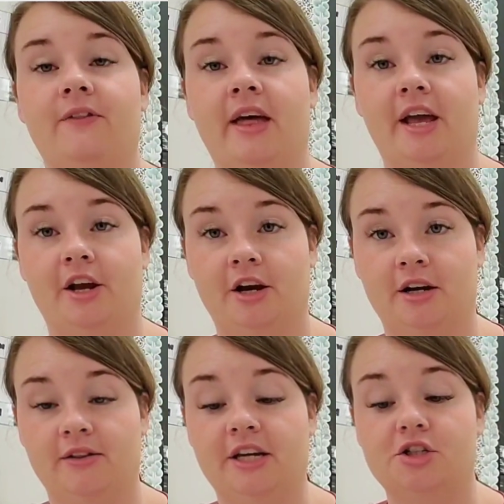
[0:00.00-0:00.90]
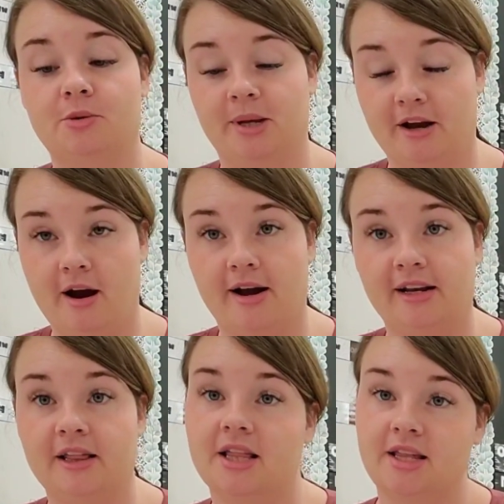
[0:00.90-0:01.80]
they should be
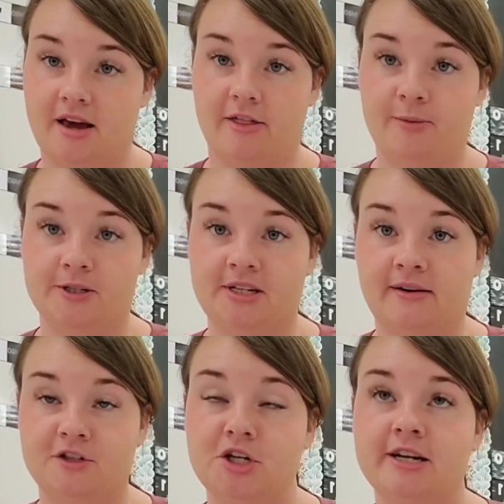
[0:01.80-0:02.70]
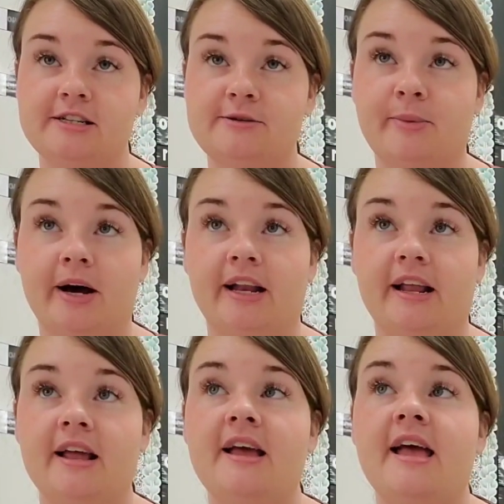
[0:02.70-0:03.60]
kind and let the other person have a chance. But